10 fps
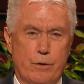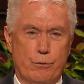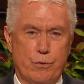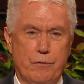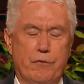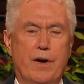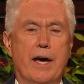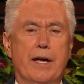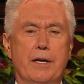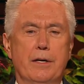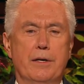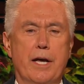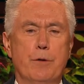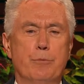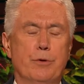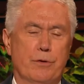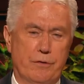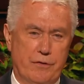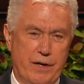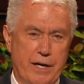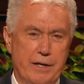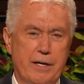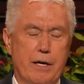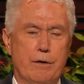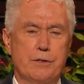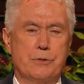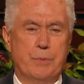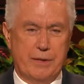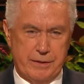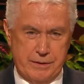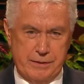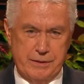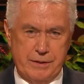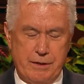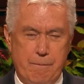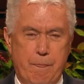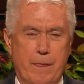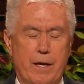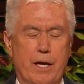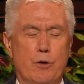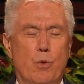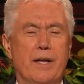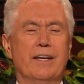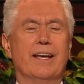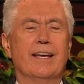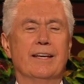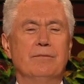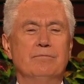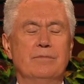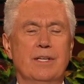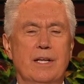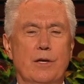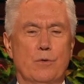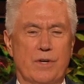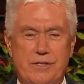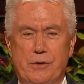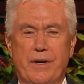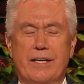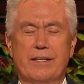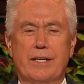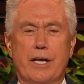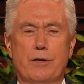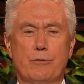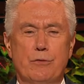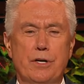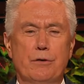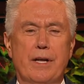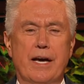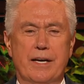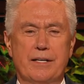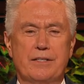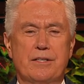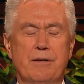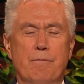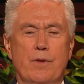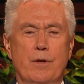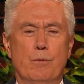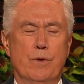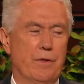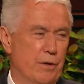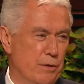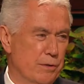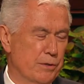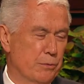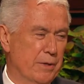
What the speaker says: refined and purified in our spirits, and one day resurrected and reunited with those we